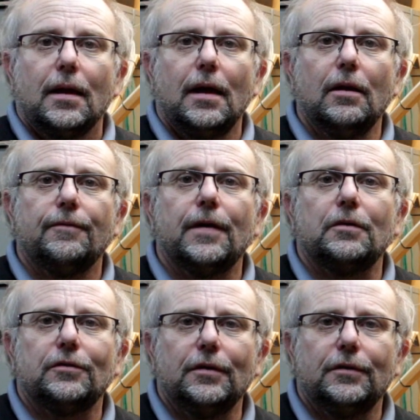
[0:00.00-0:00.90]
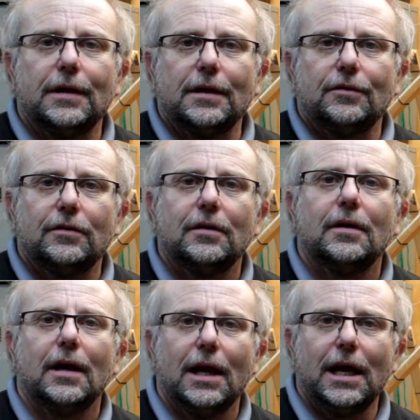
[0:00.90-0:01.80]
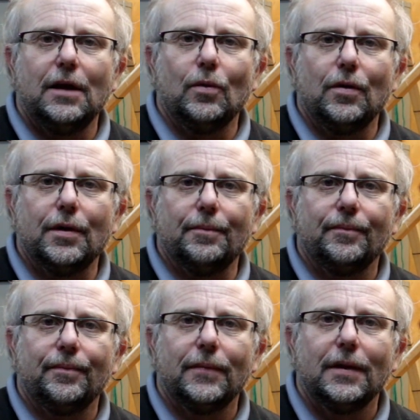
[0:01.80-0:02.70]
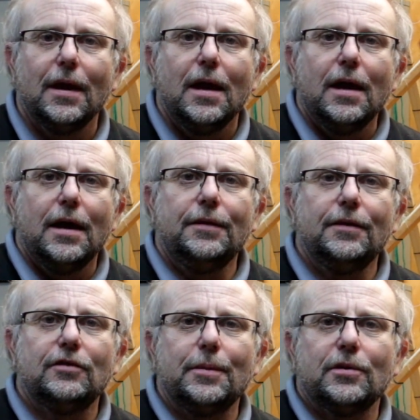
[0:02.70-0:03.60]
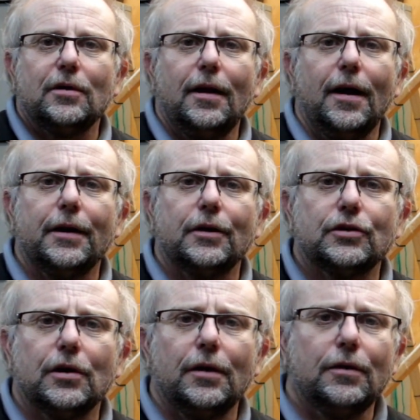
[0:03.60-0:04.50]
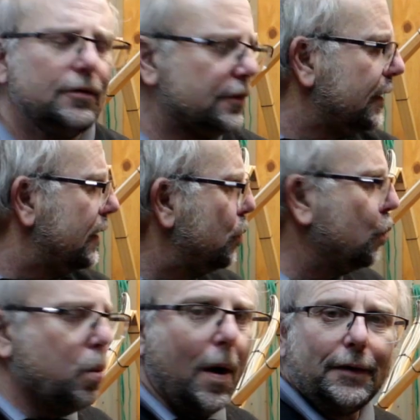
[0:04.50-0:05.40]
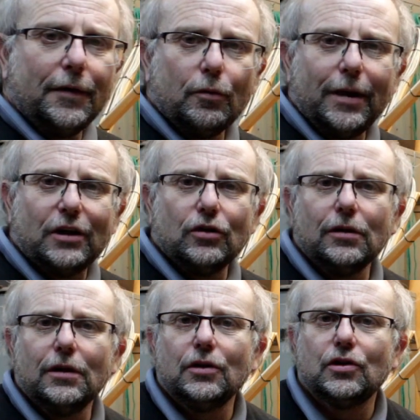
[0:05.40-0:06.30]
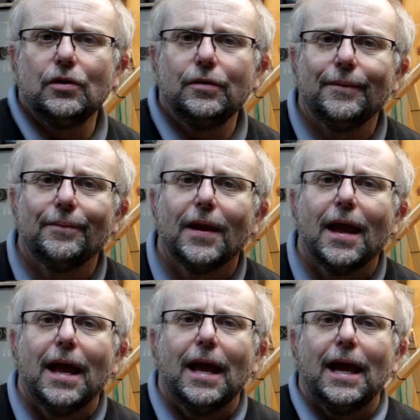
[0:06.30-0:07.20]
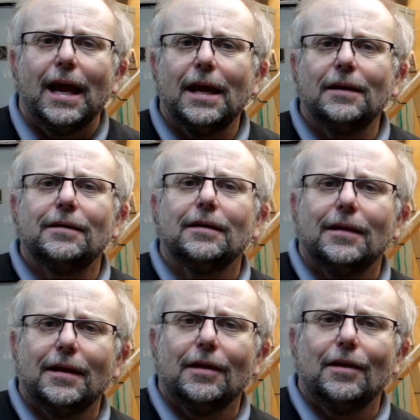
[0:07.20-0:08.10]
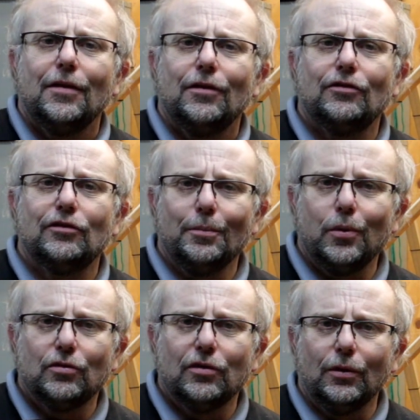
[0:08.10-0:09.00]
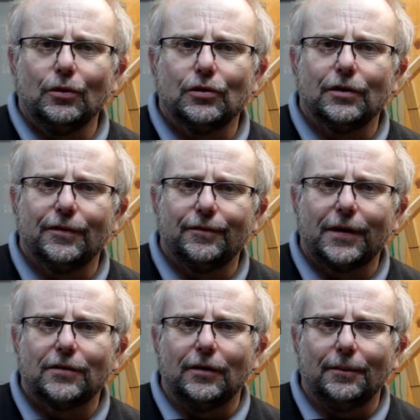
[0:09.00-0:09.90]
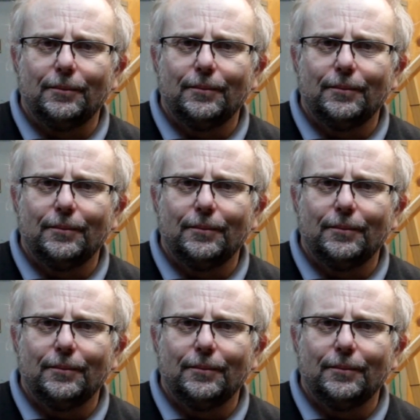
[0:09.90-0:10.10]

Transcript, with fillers: Hello fellow CNC Nuts and welcome. In this episode I'm going to show you the One Direction issue and the simple solution to fix it.